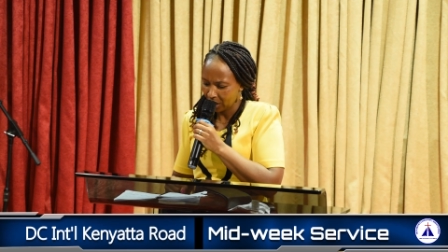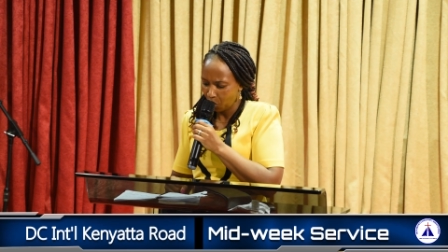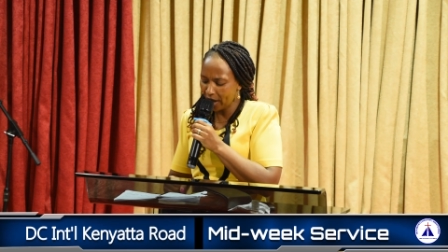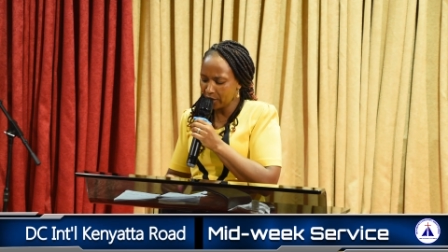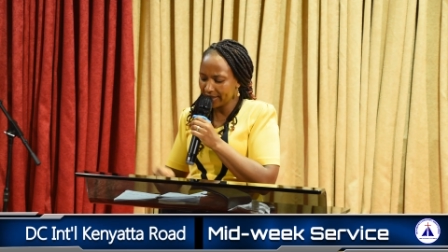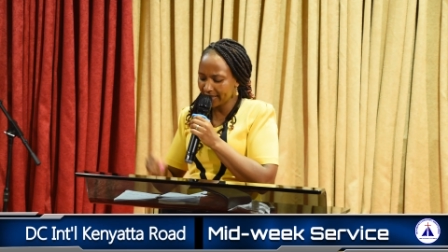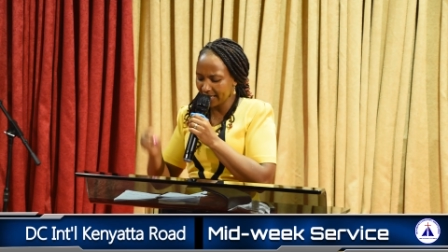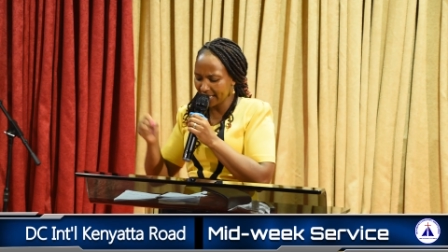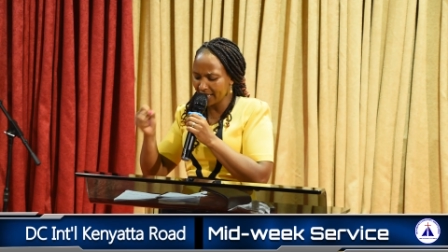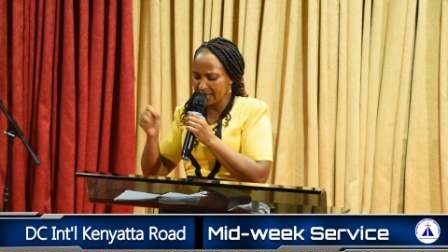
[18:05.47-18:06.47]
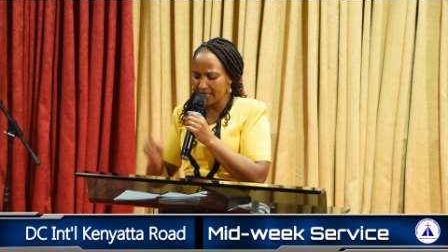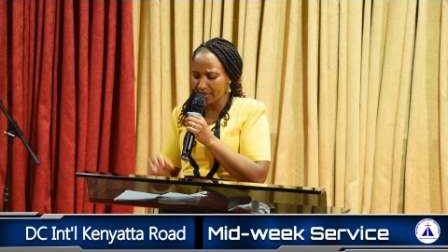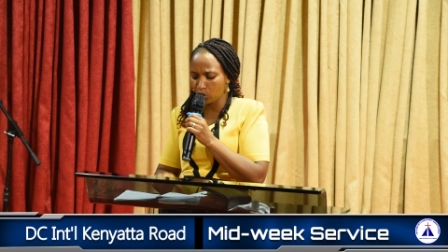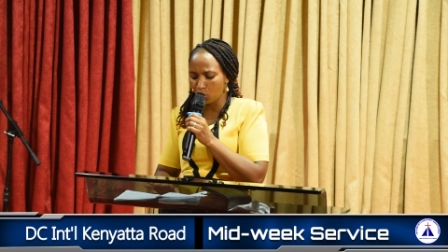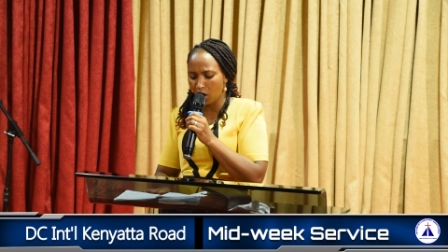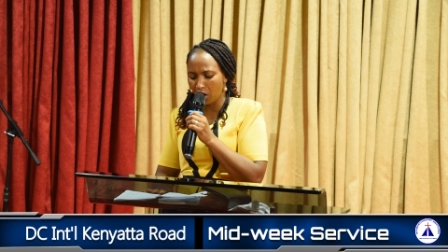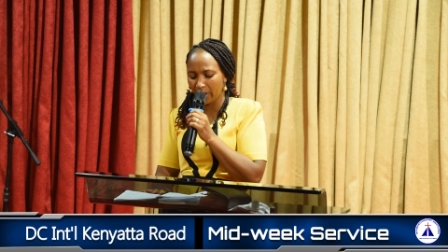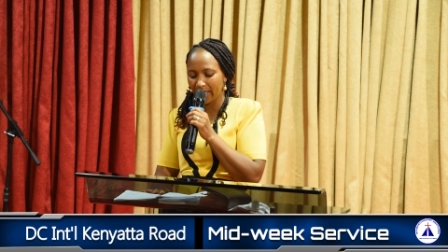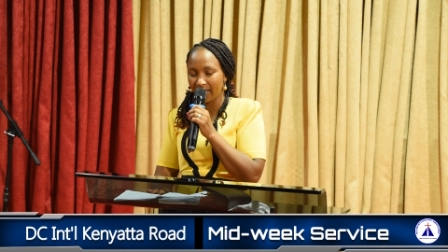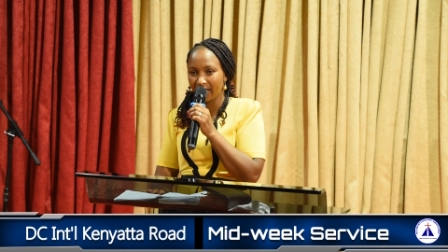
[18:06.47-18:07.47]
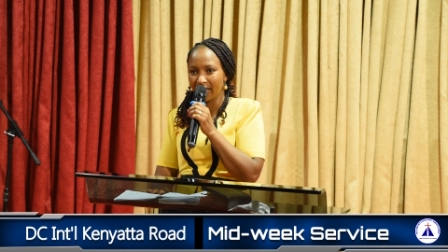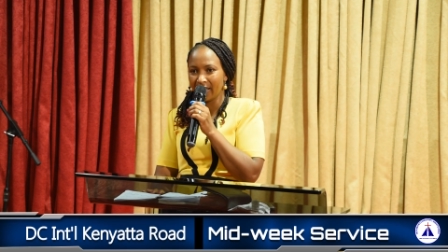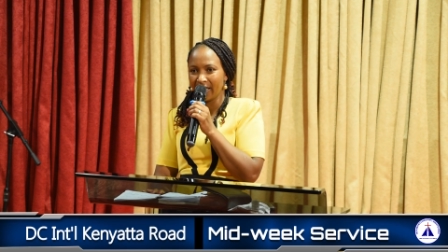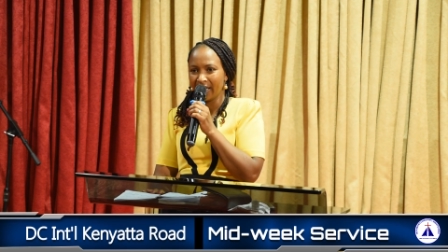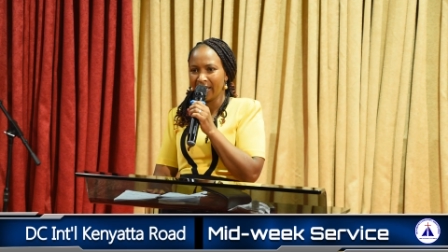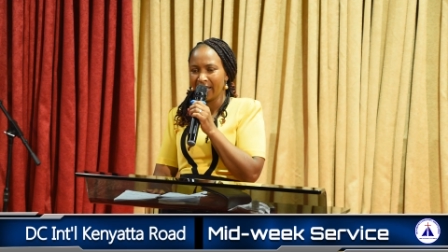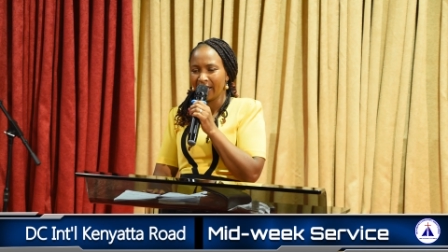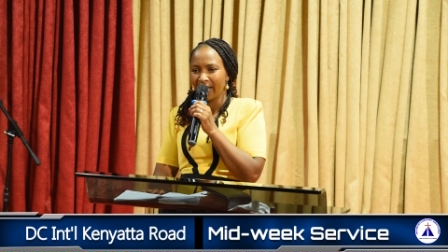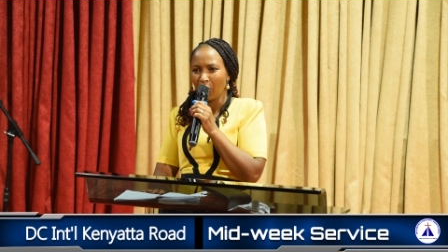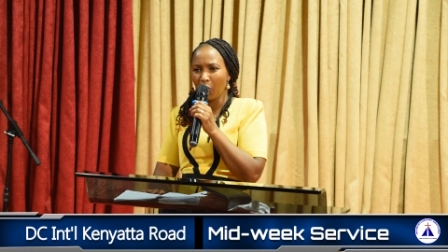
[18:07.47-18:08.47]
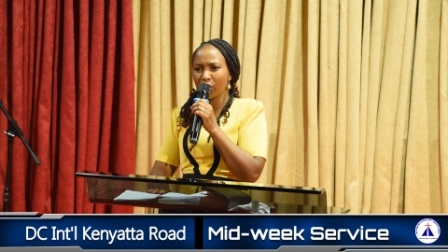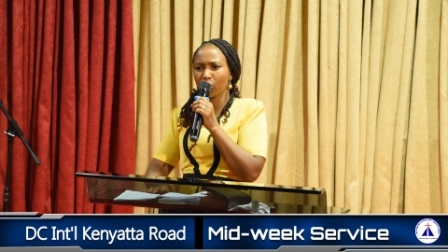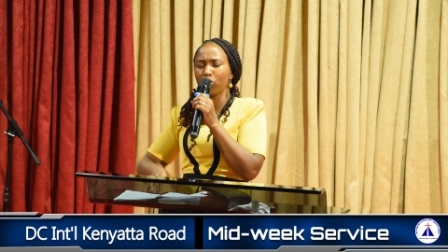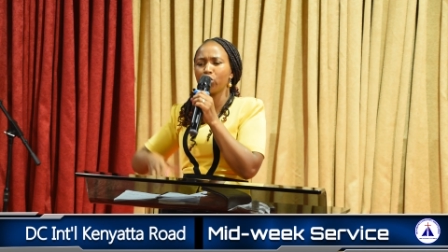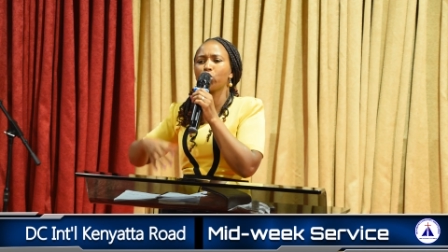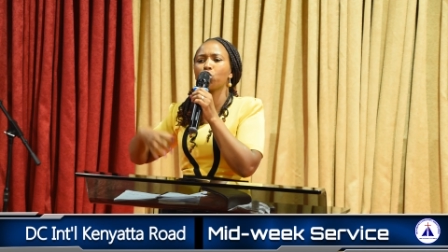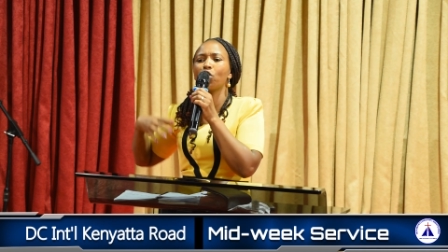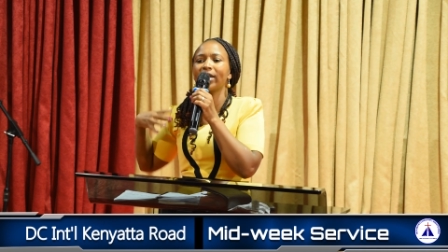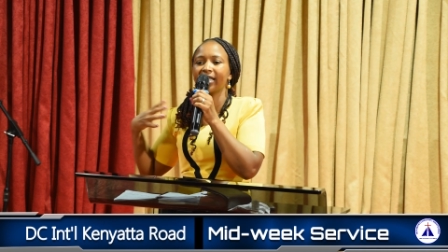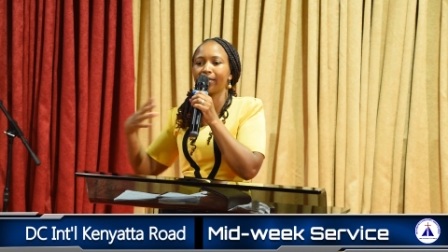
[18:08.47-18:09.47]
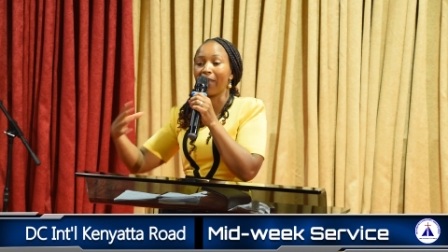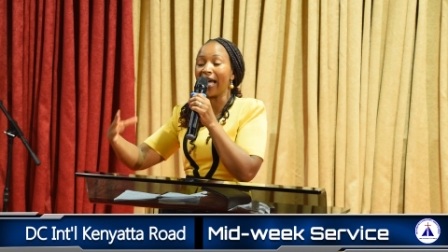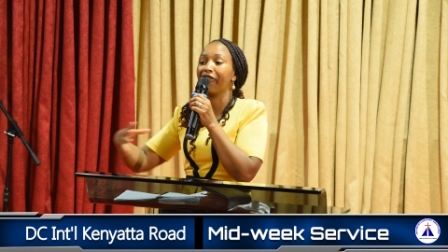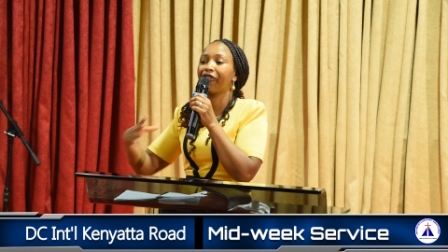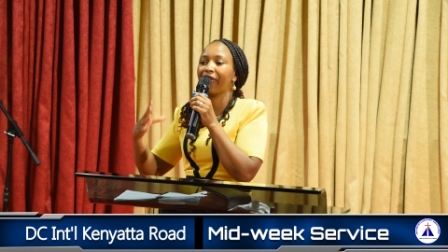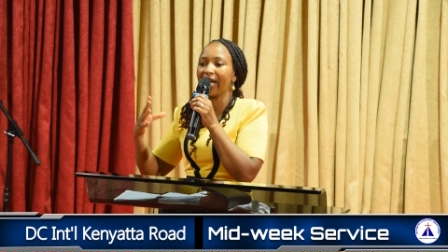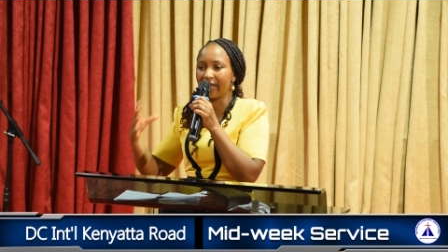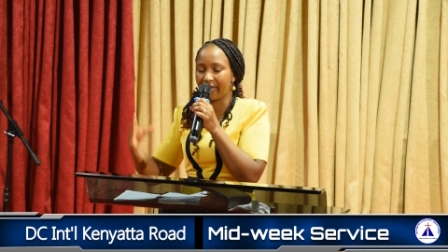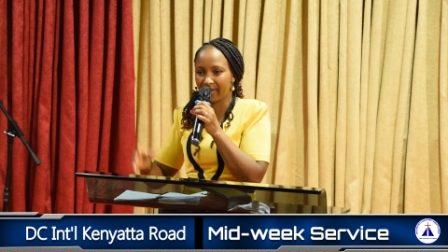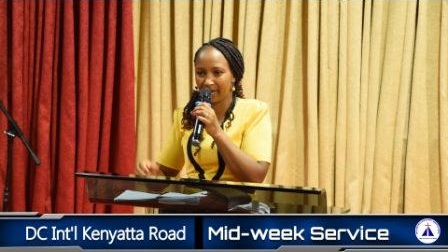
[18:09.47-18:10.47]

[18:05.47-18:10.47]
When we surrender this to God, we should do it by faith.